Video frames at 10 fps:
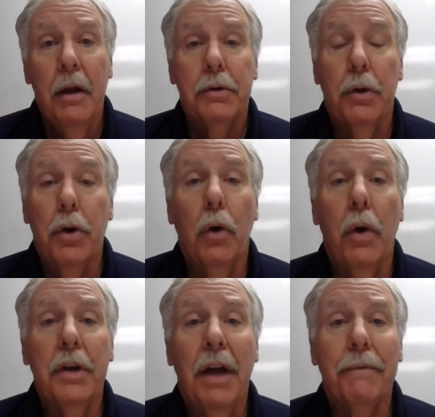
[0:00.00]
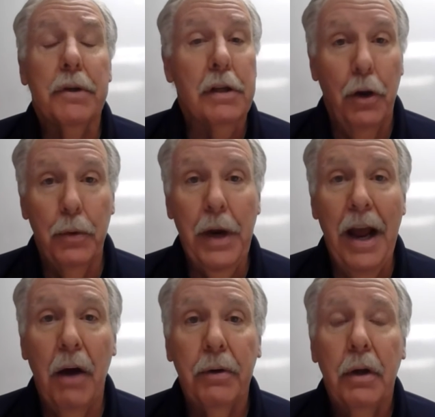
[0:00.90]
So you're going to have to slow
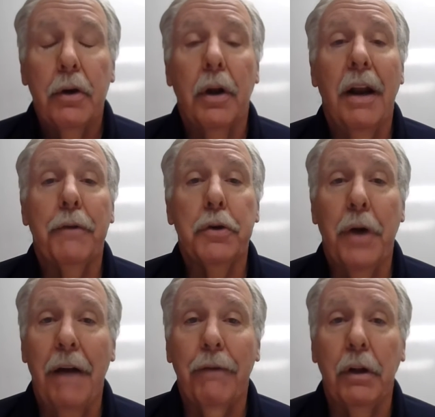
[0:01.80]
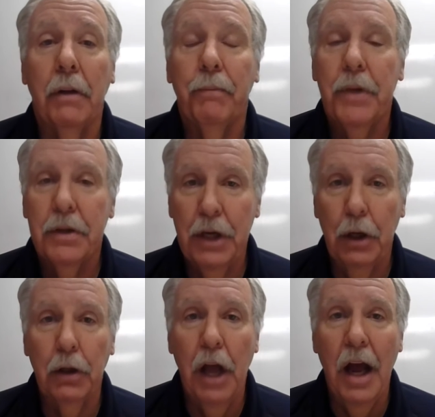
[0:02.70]
down. You're going to have to travel
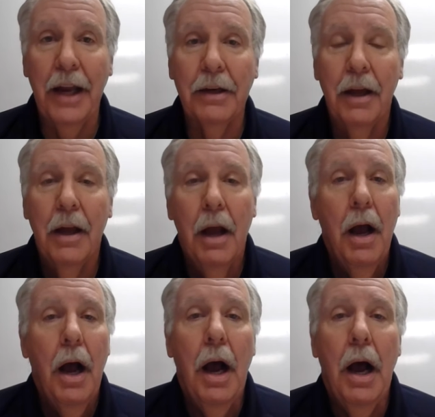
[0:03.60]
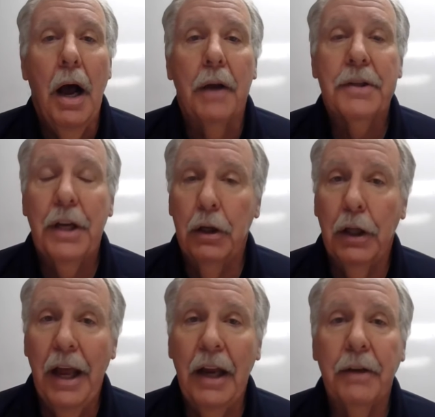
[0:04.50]
single line, uh, single
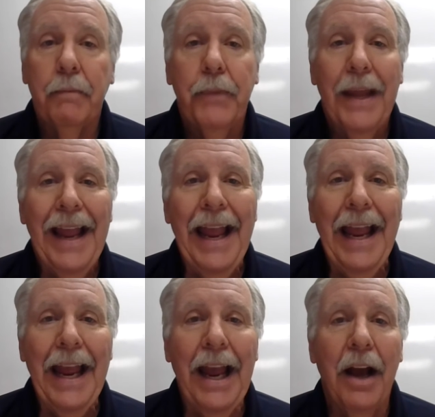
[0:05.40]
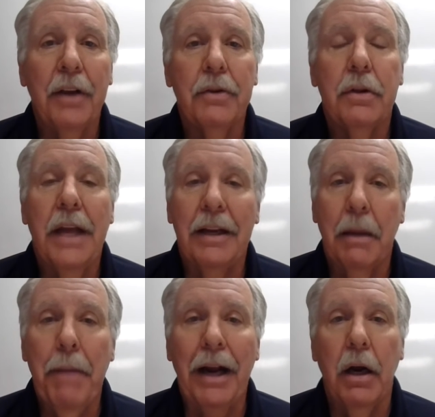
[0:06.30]
lane, and then
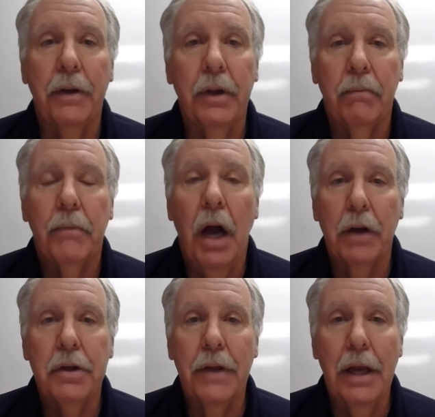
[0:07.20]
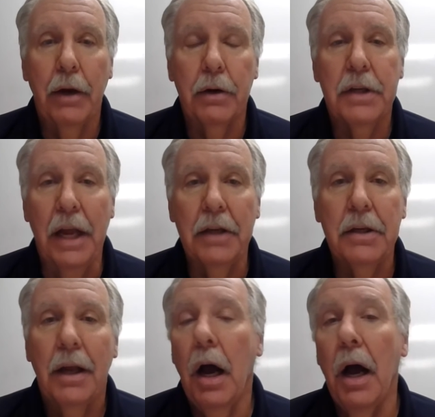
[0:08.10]
get back on onto the interstate.